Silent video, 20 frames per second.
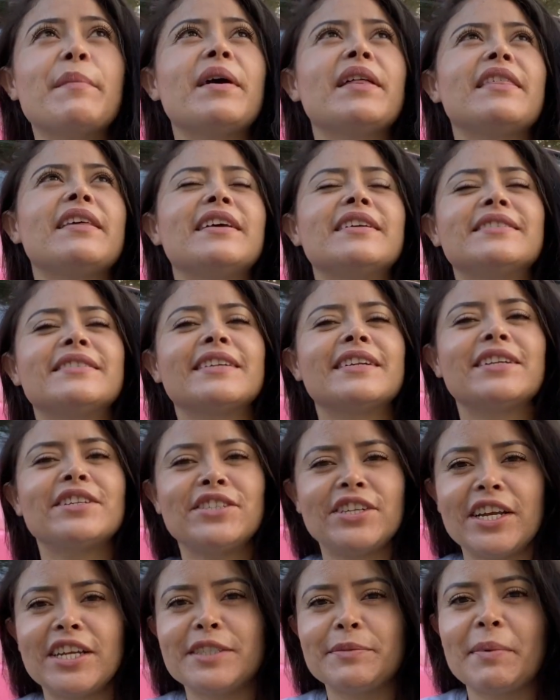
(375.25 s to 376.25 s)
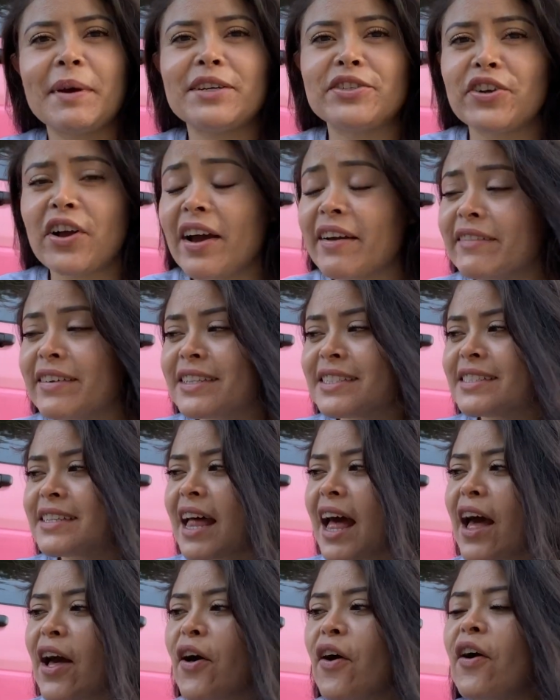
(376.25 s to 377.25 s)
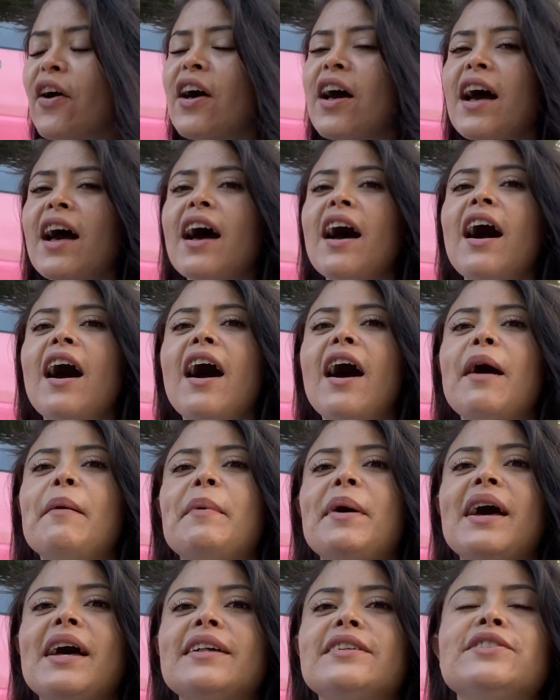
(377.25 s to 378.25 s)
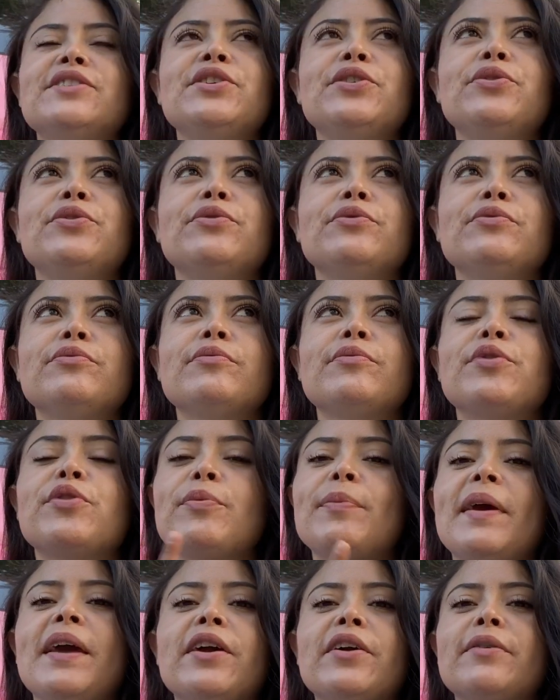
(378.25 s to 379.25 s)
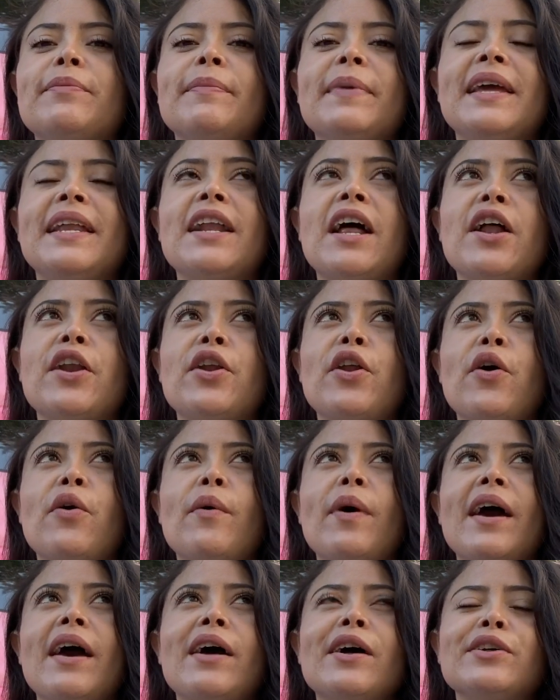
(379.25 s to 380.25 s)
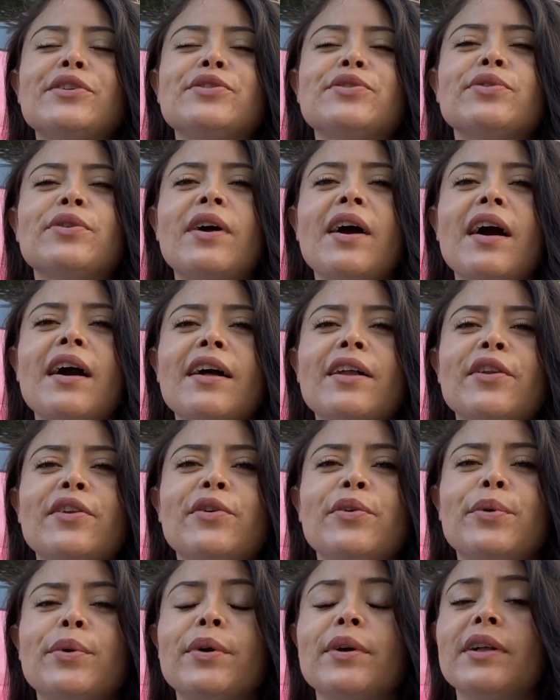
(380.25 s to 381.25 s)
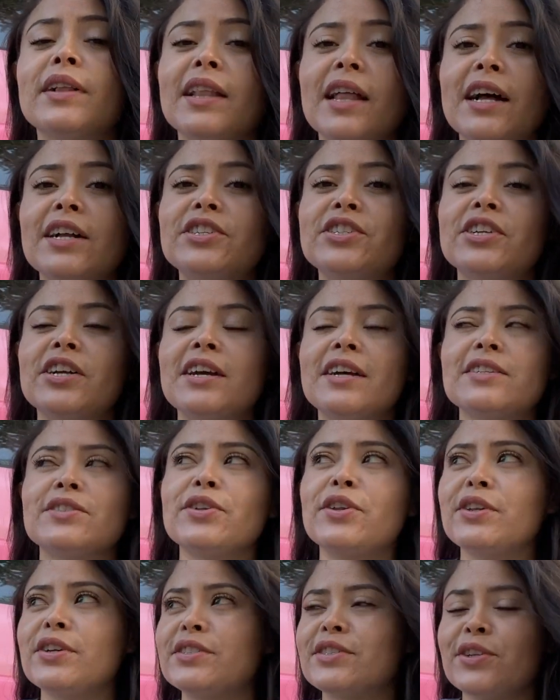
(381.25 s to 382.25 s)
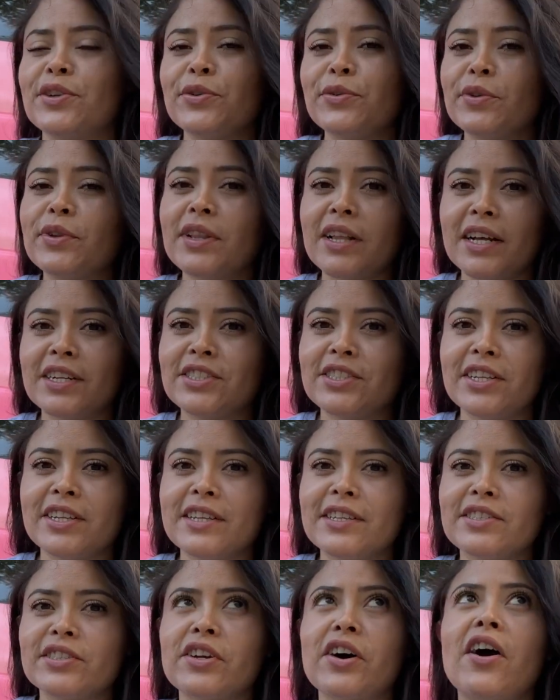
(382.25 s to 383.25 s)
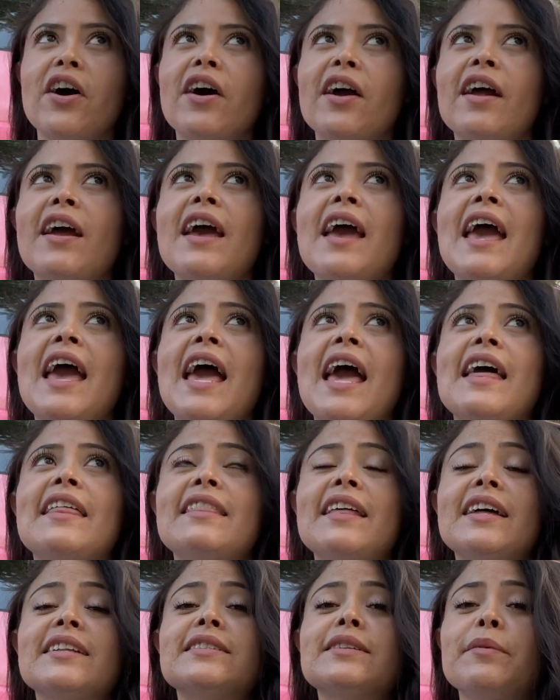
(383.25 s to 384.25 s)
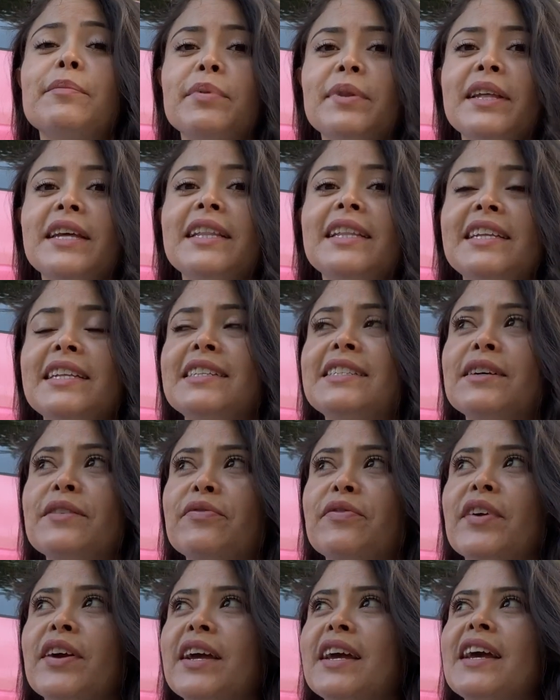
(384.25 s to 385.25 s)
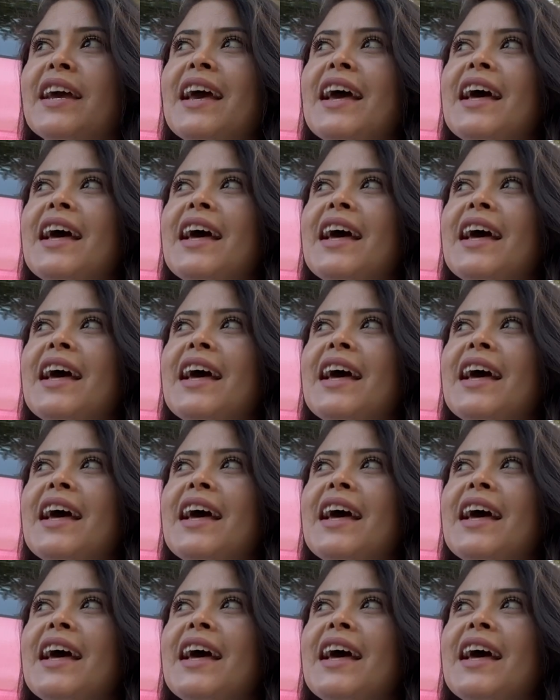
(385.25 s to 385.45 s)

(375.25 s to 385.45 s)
I think it's gonna change my driving style. As you may or may not know, I also got a new clutch. So there's a new clutch in this car, and that's completely different.